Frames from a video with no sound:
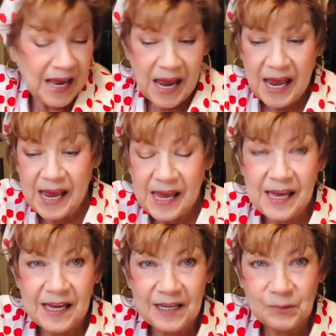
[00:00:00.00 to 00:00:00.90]

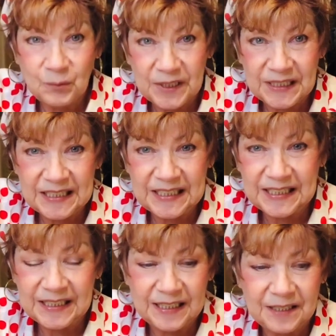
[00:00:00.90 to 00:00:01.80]
And we
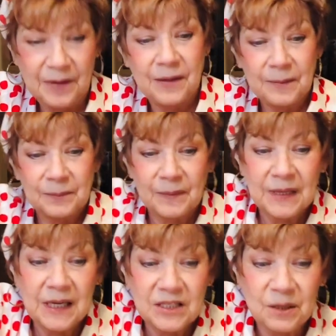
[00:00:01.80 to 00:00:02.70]
need
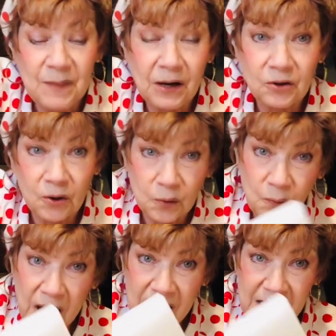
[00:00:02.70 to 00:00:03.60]
to melt our
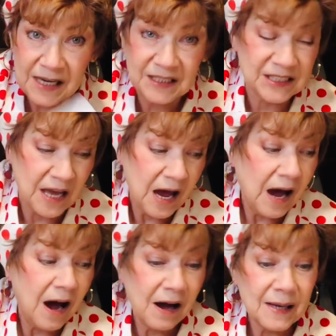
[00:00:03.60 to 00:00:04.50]
wax.
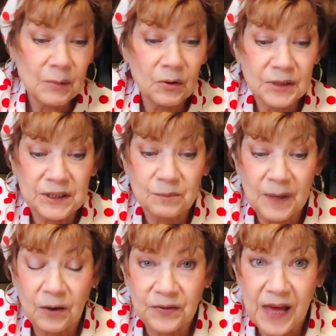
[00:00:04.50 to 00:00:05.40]
I'm going to
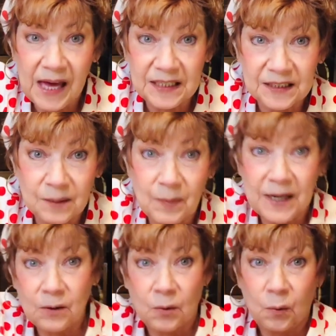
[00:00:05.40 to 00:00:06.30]
melt that in the
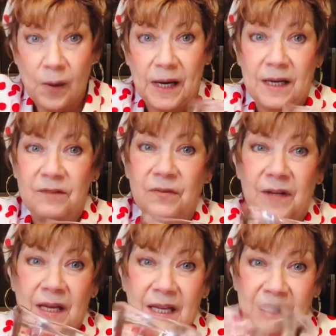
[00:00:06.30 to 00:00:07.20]
microwave.
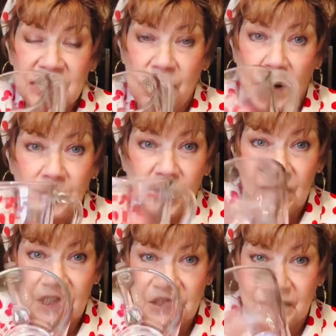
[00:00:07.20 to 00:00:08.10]
And so I'm going
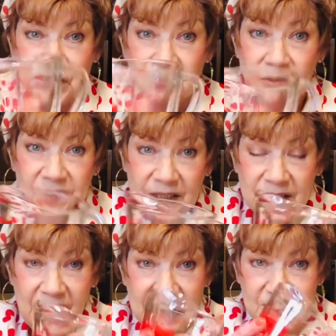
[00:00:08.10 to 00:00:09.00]
to just use a
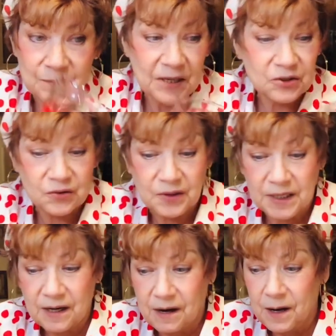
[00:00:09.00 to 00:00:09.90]
glass measuring
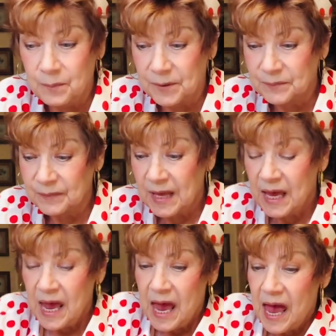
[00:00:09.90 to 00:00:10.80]
cup.
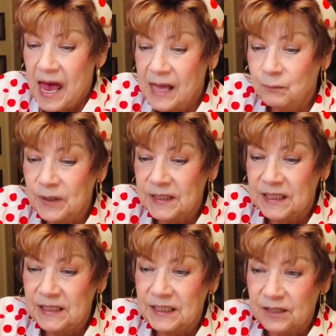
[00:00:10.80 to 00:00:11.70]
And we
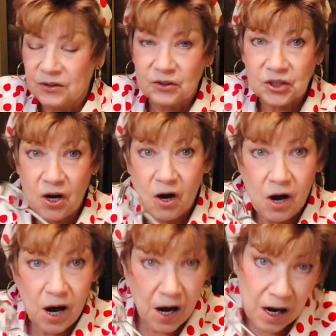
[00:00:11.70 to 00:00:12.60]
need either
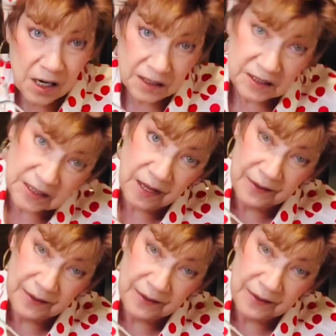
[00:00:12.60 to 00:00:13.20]
tongs